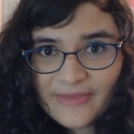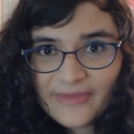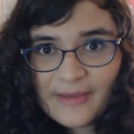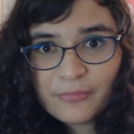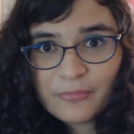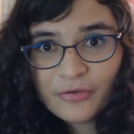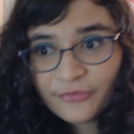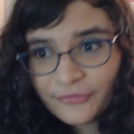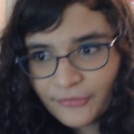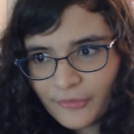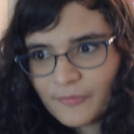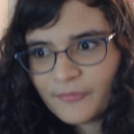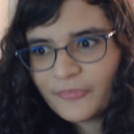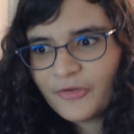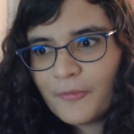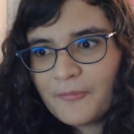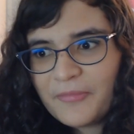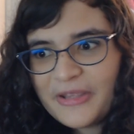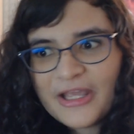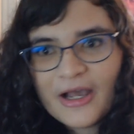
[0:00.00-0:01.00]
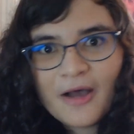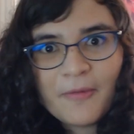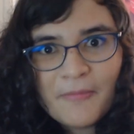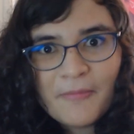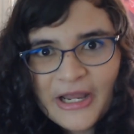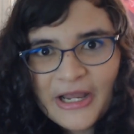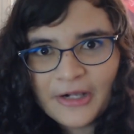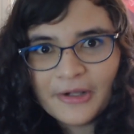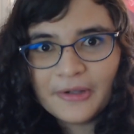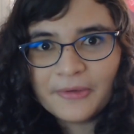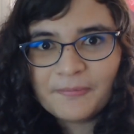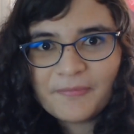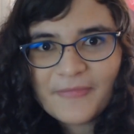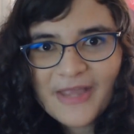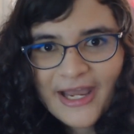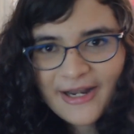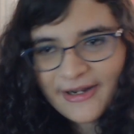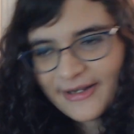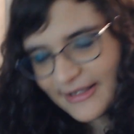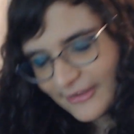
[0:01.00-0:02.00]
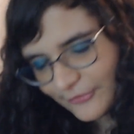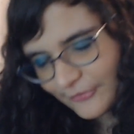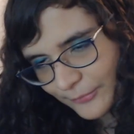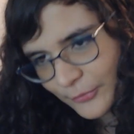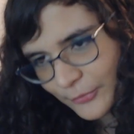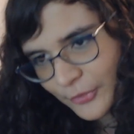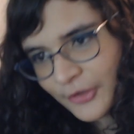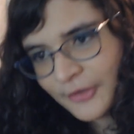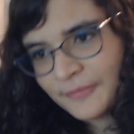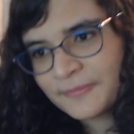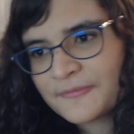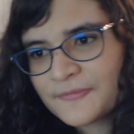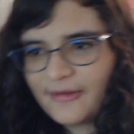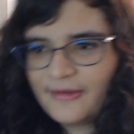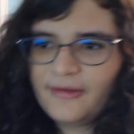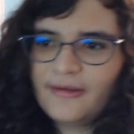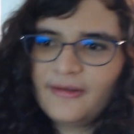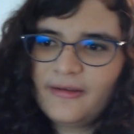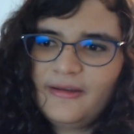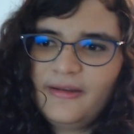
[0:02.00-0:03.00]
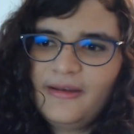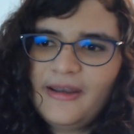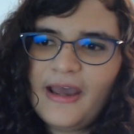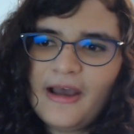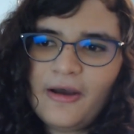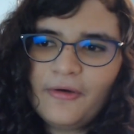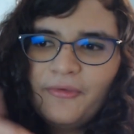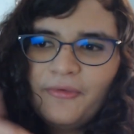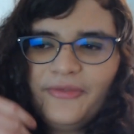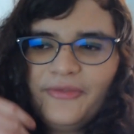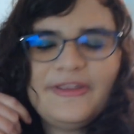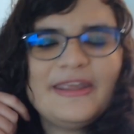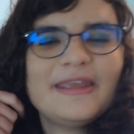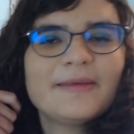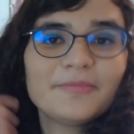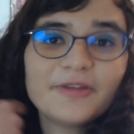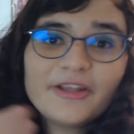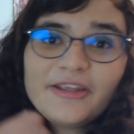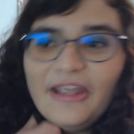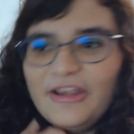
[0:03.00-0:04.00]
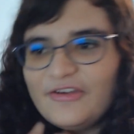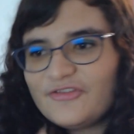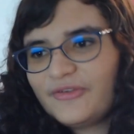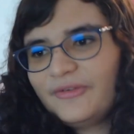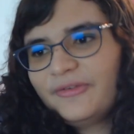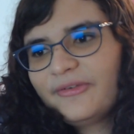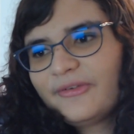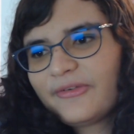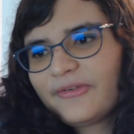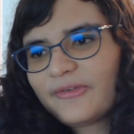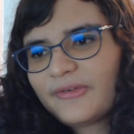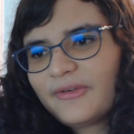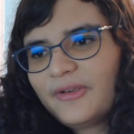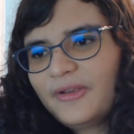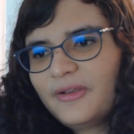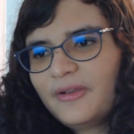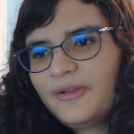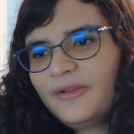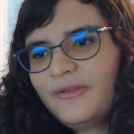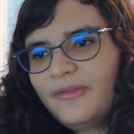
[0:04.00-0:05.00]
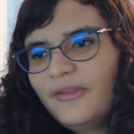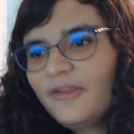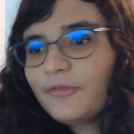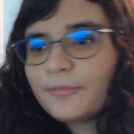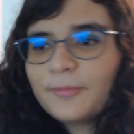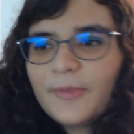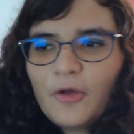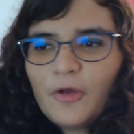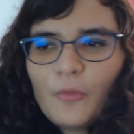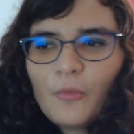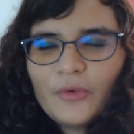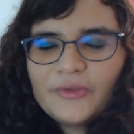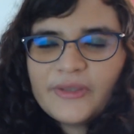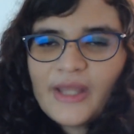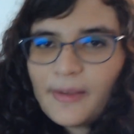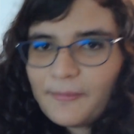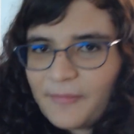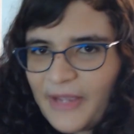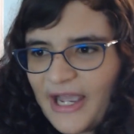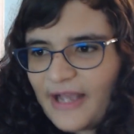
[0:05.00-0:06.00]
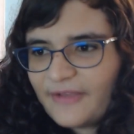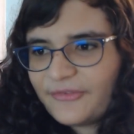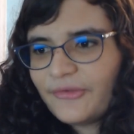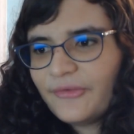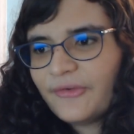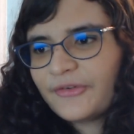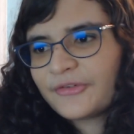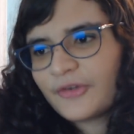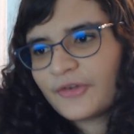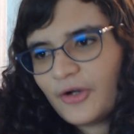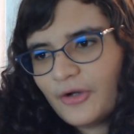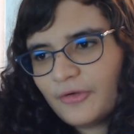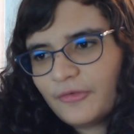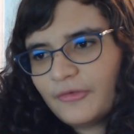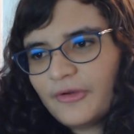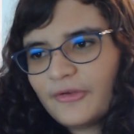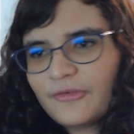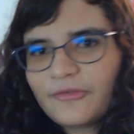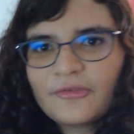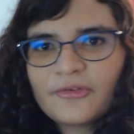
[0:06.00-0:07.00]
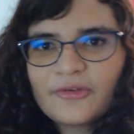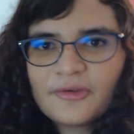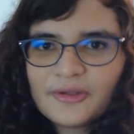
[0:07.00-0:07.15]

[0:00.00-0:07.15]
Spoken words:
presume to be a male at a sport. Now, the implications. This bill will not pass in this Congress.